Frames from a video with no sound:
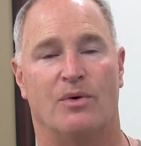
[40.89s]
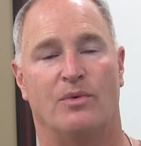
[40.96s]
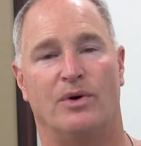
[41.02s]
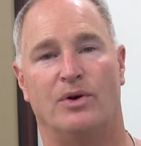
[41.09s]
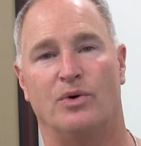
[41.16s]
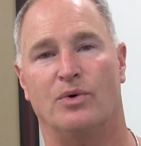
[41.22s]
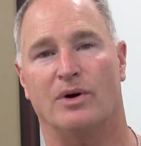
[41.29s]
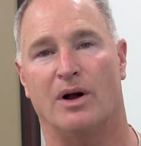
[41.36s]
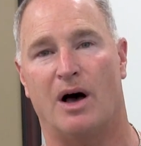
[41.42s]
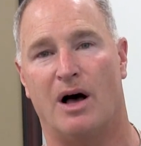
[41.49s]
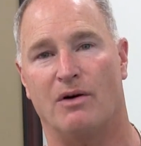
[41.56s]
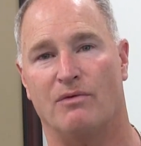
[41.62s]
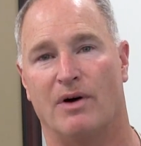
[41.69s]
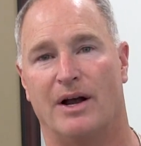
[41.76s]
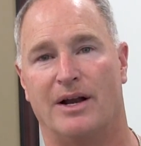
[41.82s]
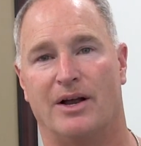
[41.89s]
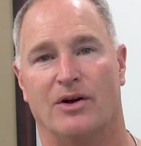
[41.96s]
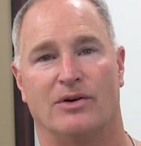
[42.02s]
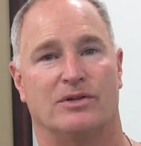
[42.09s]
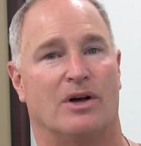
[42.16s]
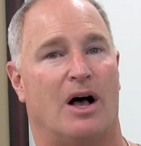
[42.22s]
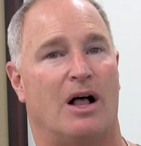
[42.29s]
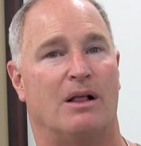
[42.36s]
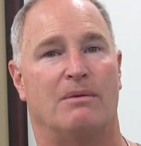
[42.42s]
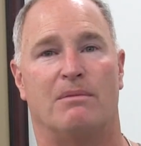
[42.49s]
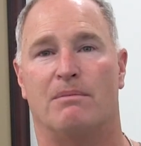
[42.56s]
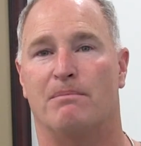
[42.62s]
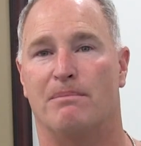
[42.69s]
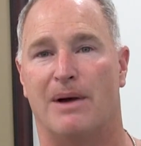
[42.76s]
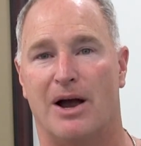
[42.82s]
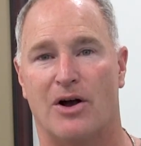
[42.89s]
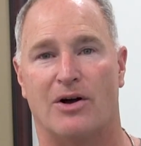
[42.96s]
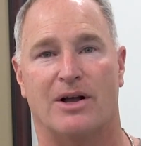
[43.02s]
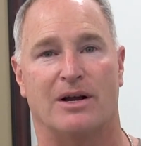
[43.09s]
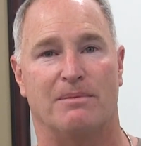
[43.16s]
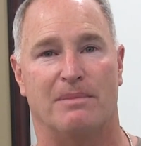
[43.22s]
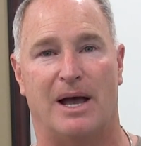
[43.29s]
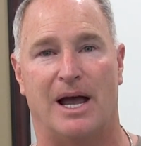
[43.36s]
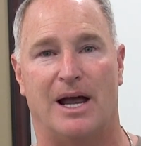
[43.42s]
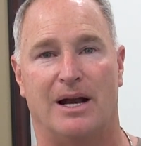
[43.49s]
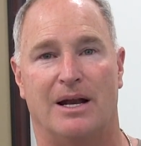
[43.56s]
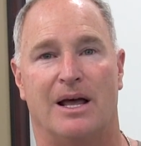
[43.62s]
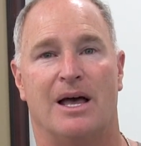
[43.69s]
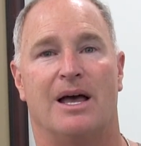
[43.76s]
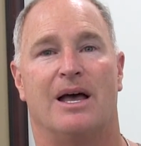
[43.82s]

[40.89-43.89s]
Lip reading: We do it all right here. It's all American made